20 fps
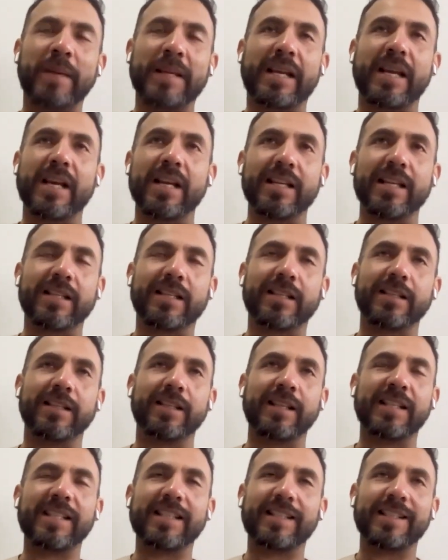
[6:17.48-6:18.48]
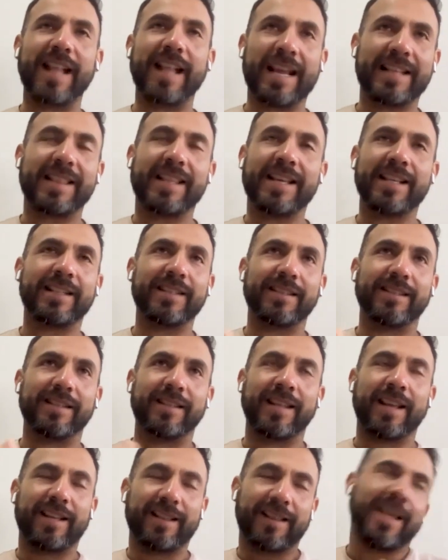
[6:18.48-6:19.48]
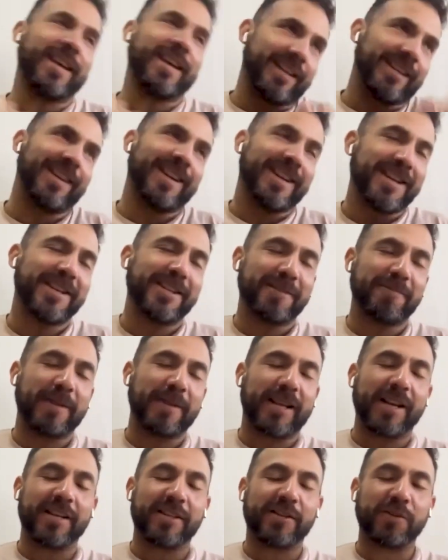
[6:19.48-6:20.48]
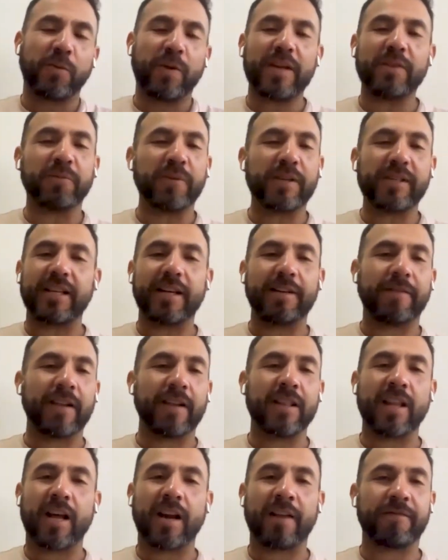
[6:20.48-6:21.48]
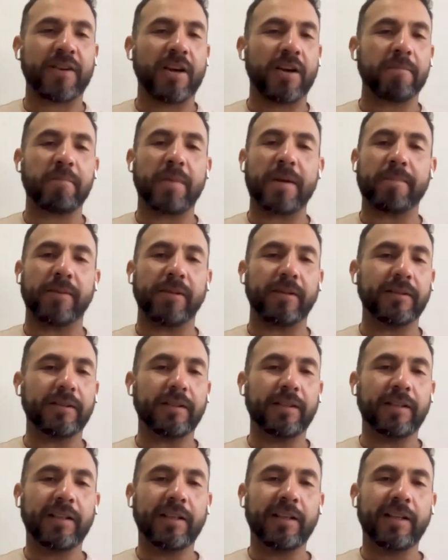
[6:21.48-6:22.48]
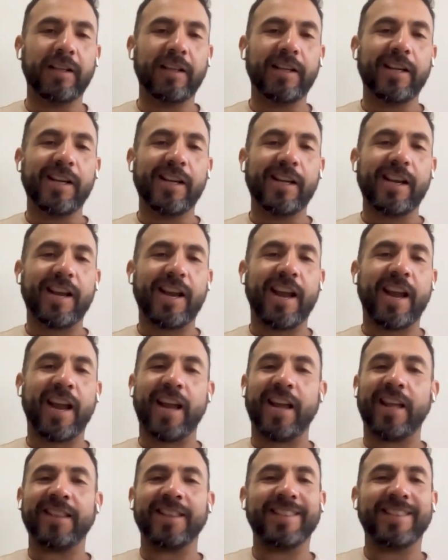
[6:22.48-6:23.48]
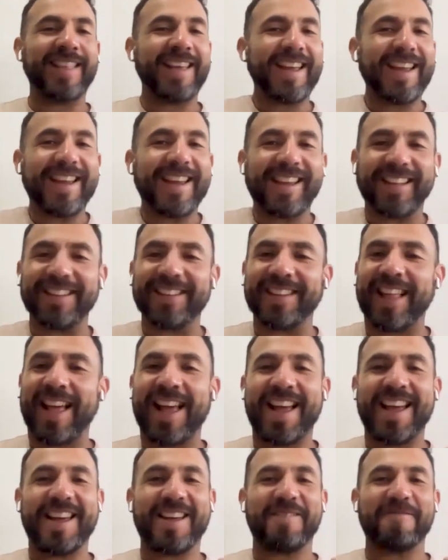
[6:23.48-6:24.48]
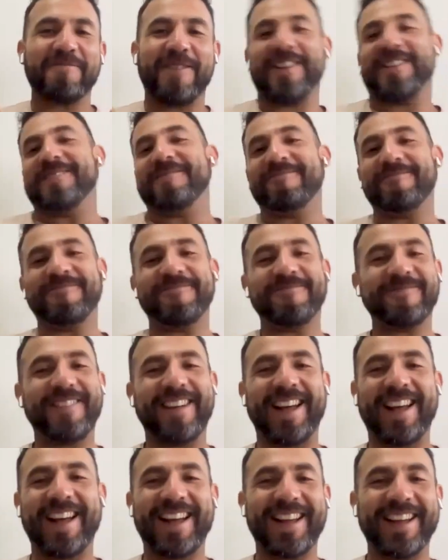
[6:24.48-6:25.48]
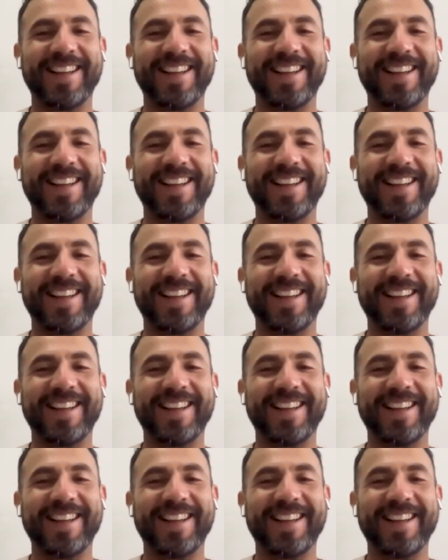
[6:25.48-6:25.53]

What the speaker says: because this is like it is because we receive a lot of young people, and they some